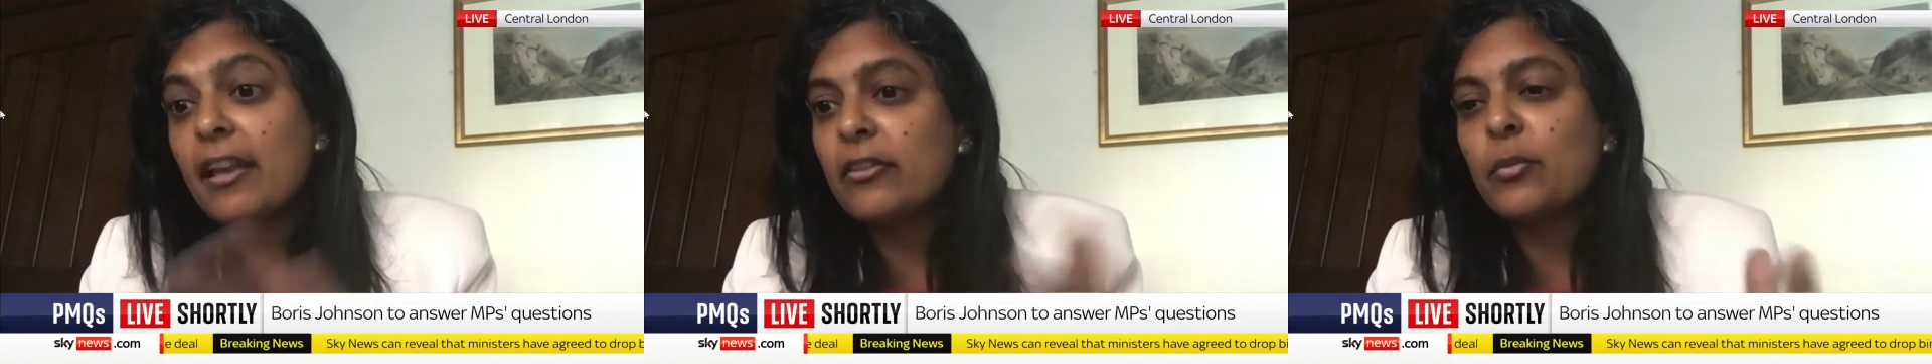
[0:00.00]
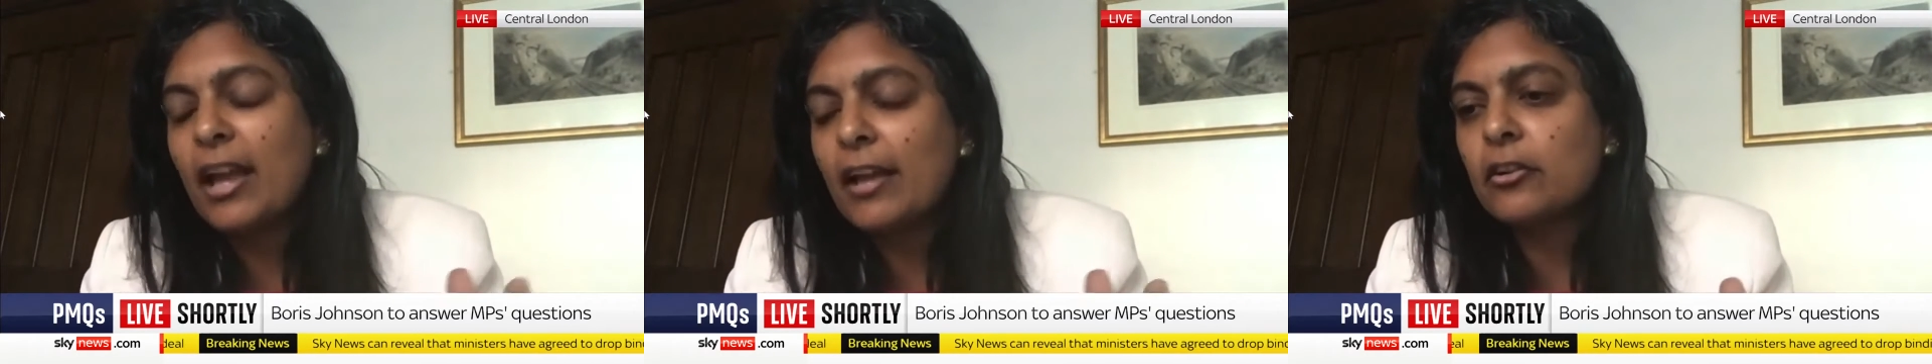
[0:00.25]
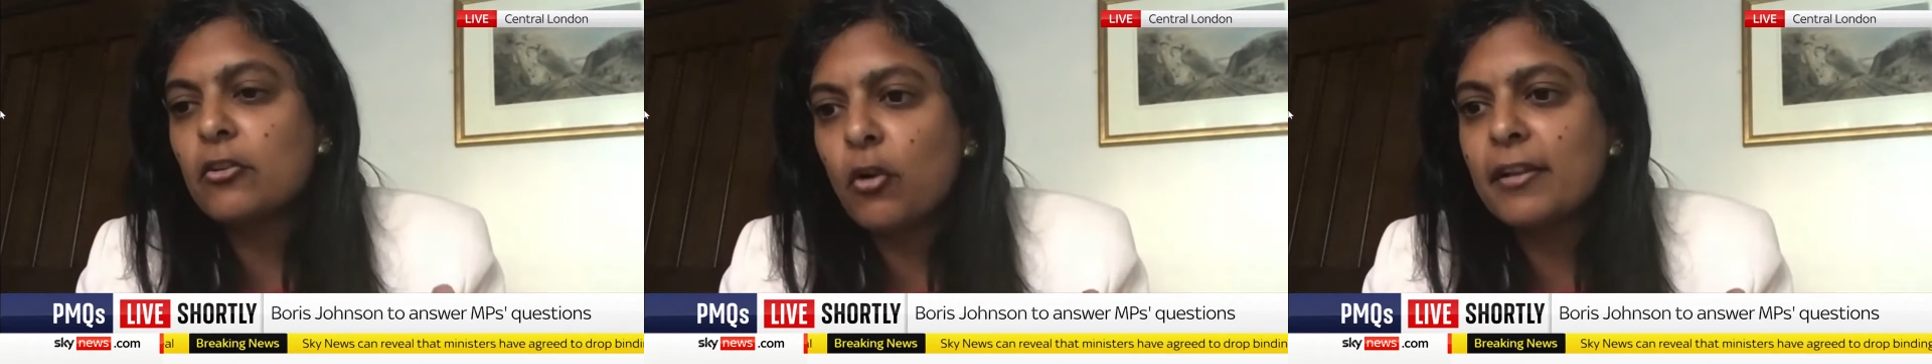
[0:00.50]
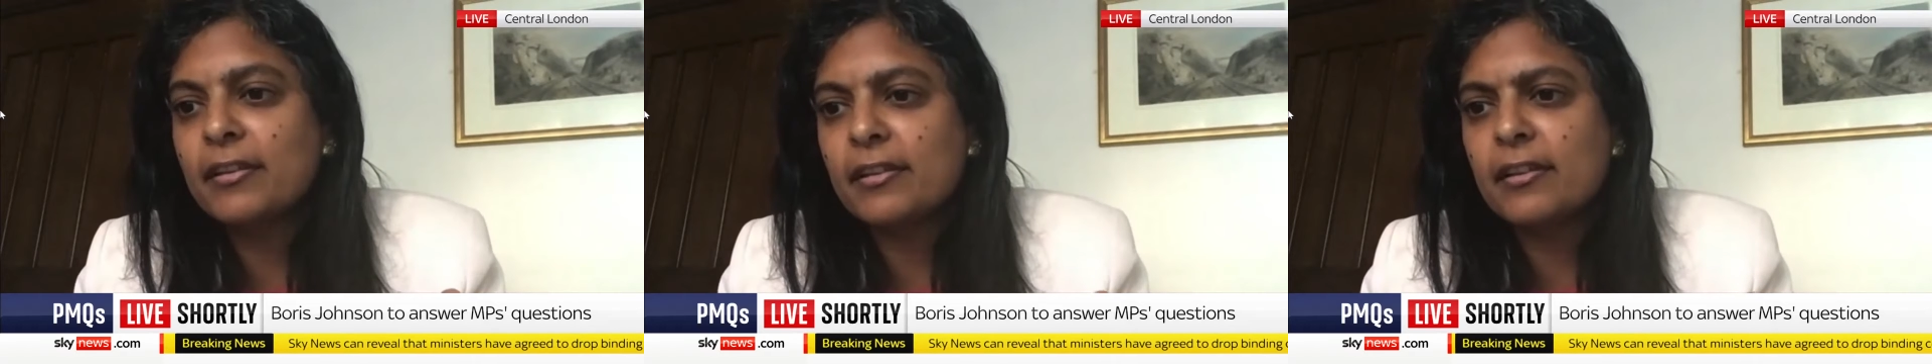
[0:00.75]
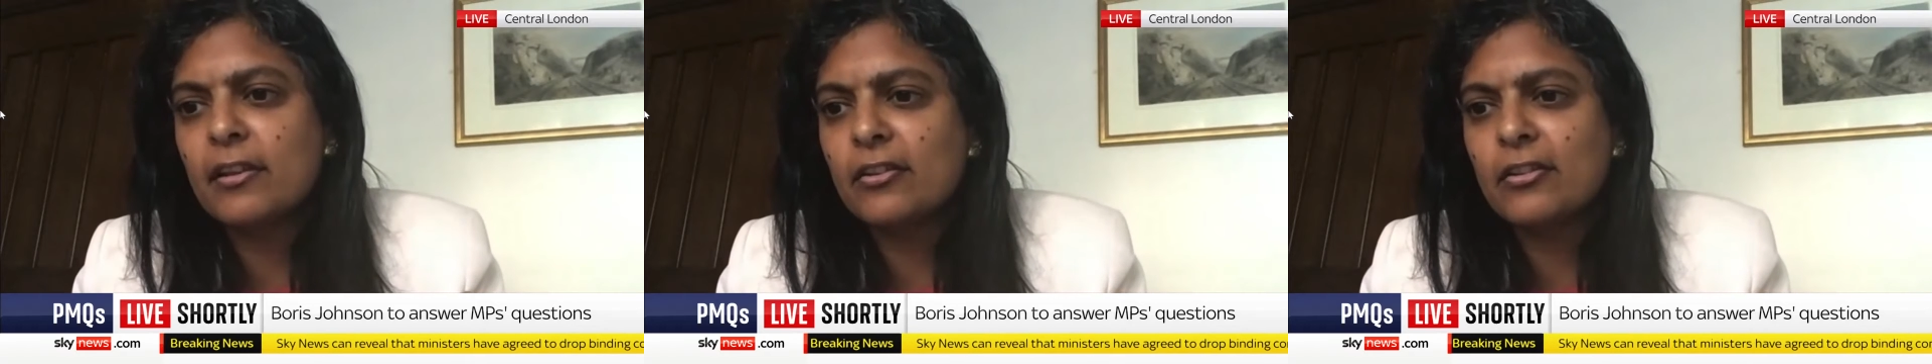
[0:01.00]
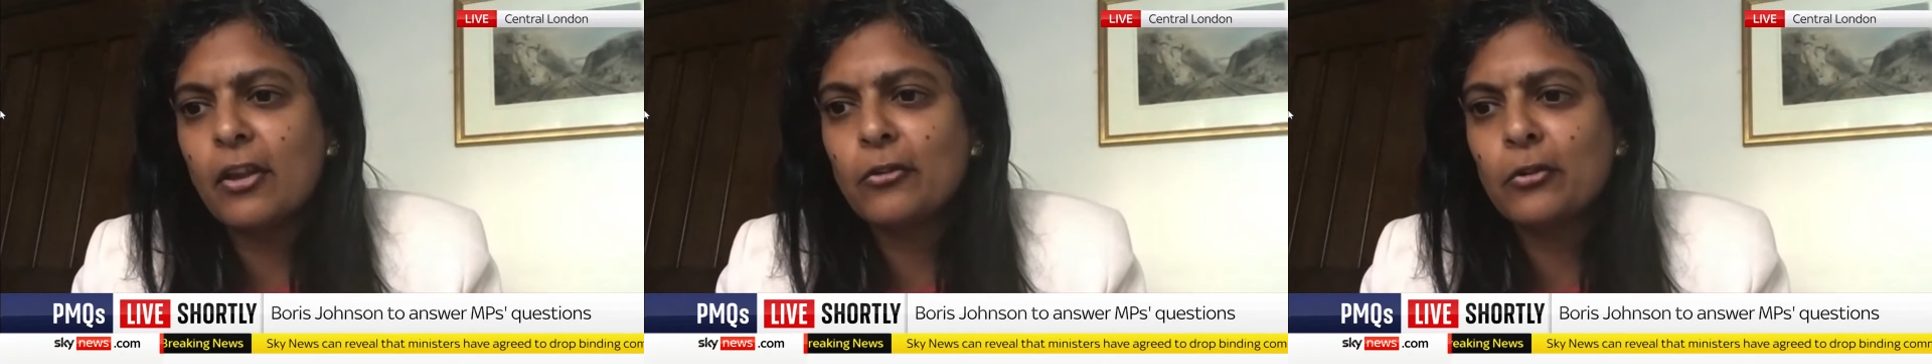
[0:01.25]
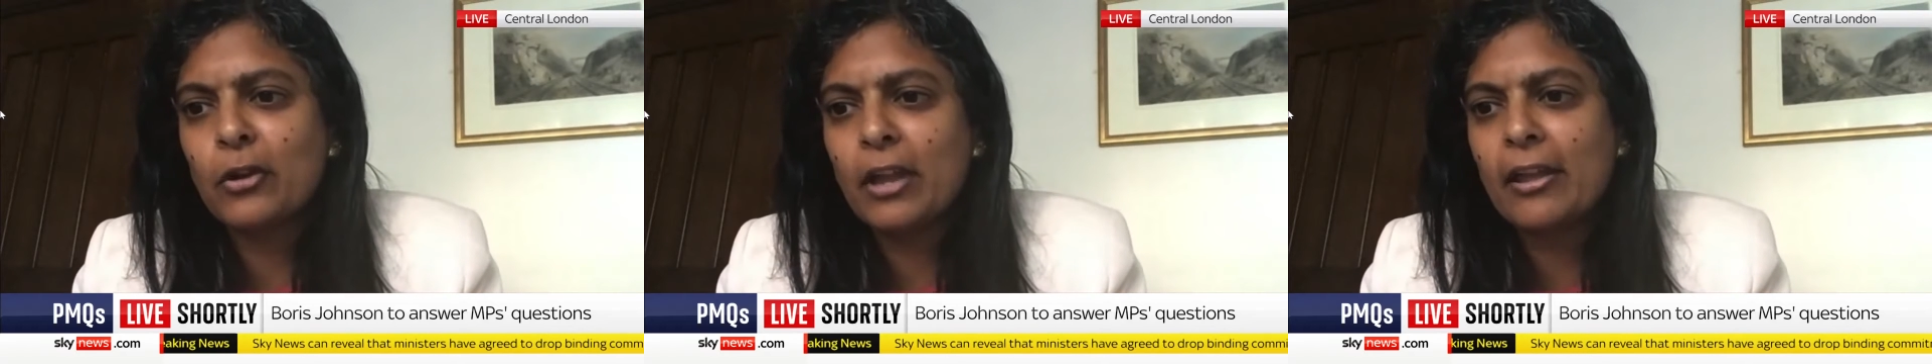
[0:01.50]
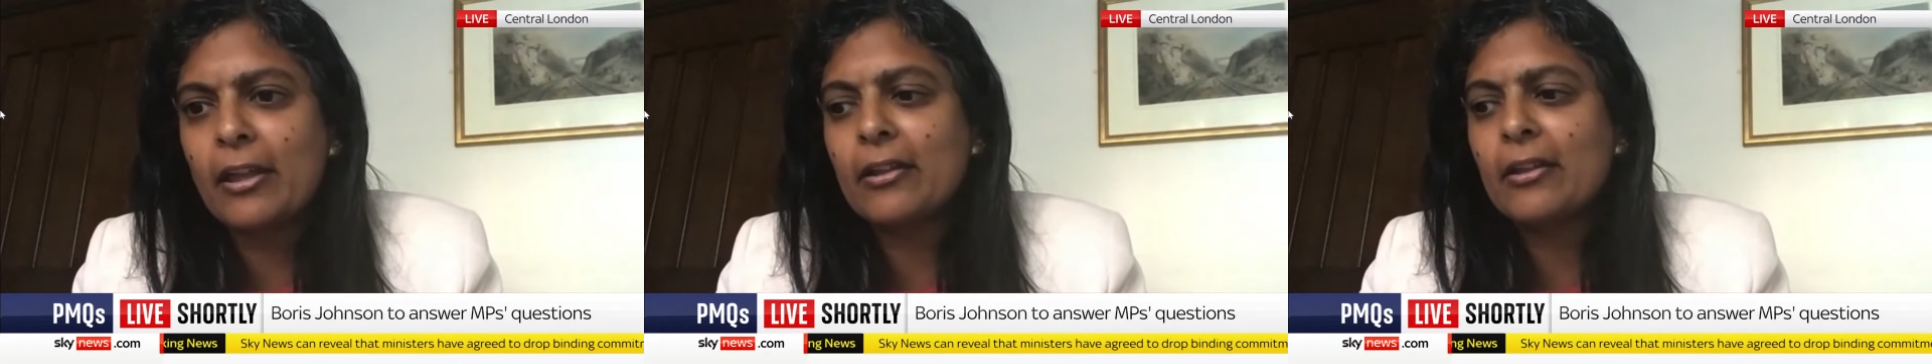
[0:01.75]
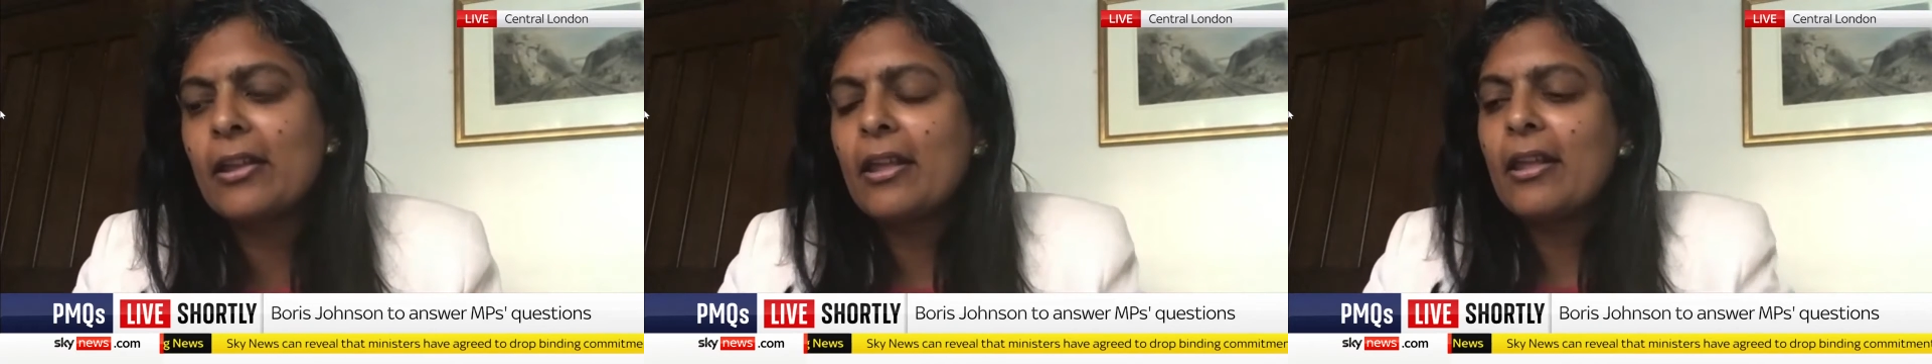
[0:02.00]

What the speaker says: Yes, we had a crisis in social care,